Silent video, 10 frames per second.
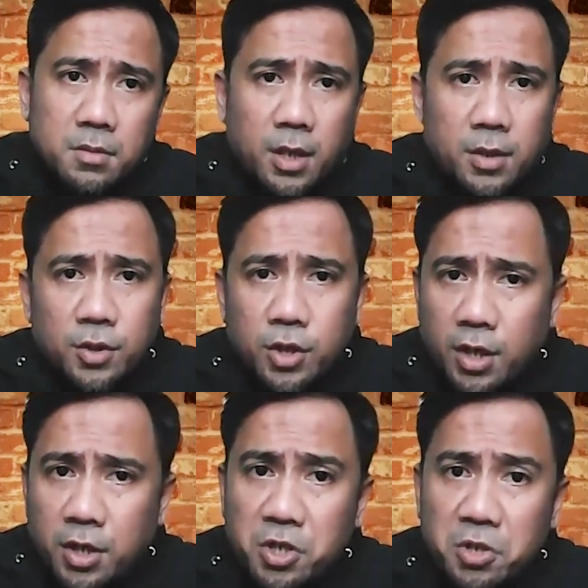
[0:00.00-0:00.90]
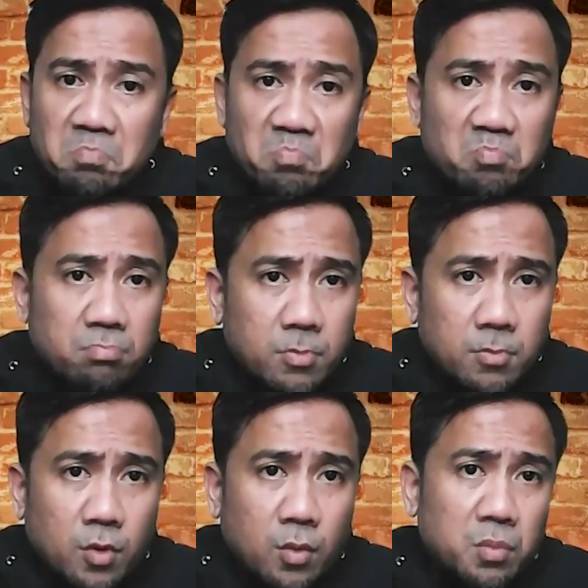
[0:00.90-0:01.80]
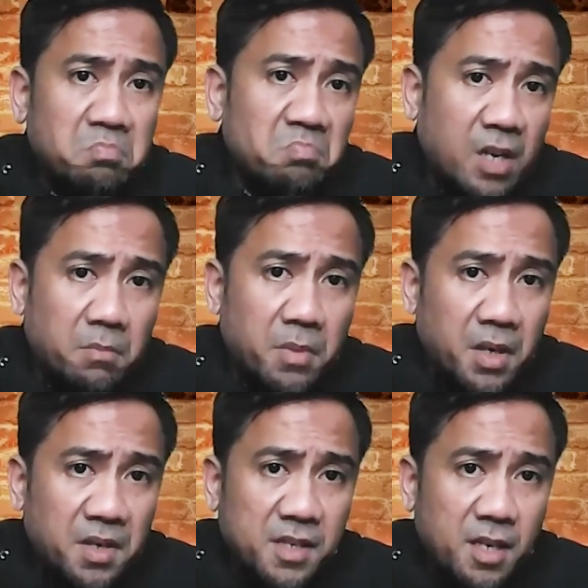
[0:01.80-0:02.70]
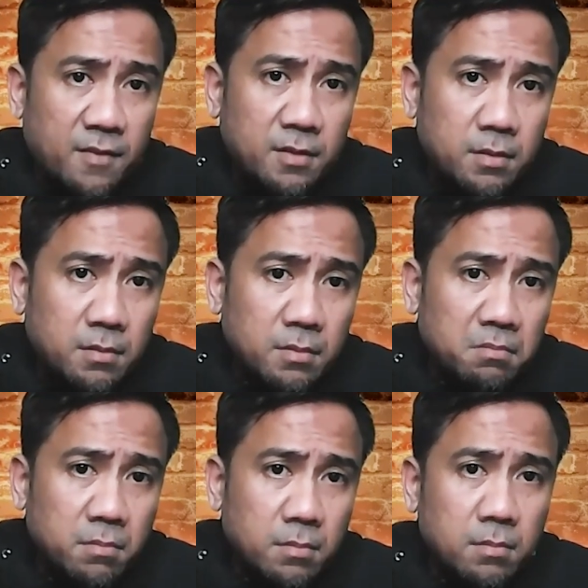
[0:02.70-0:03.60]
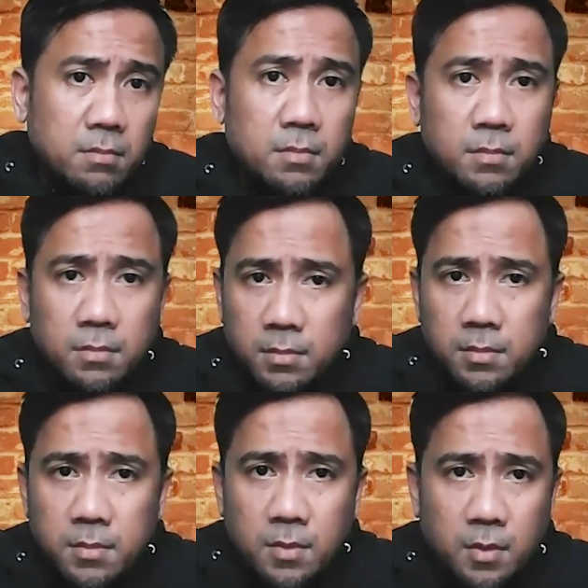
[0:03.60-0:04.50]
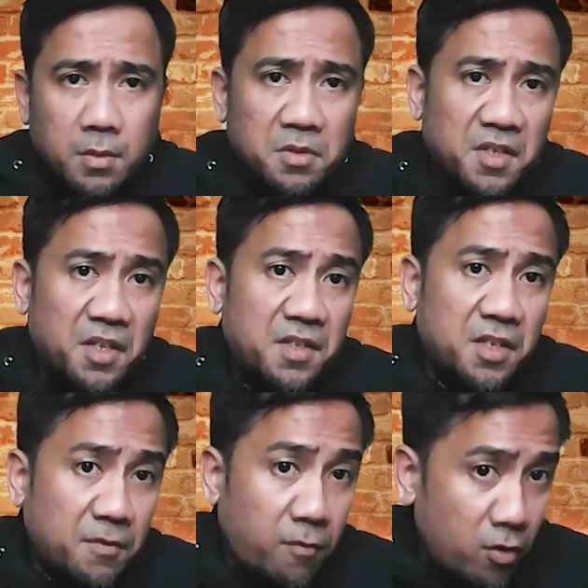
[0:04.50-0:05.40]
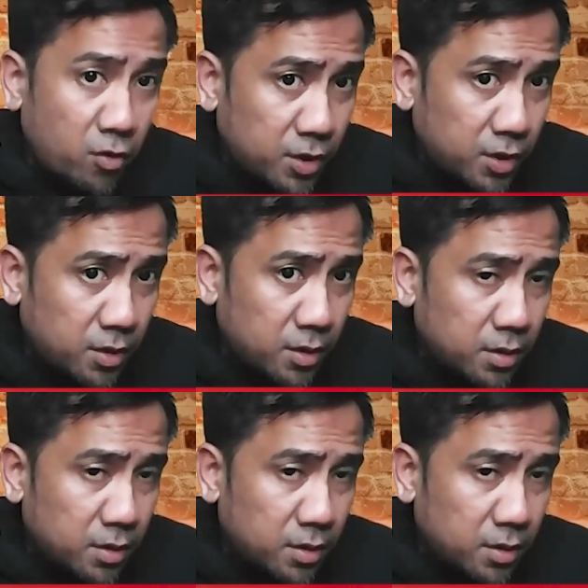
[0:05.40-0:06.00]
Trying to change, go knight b7, c6 first.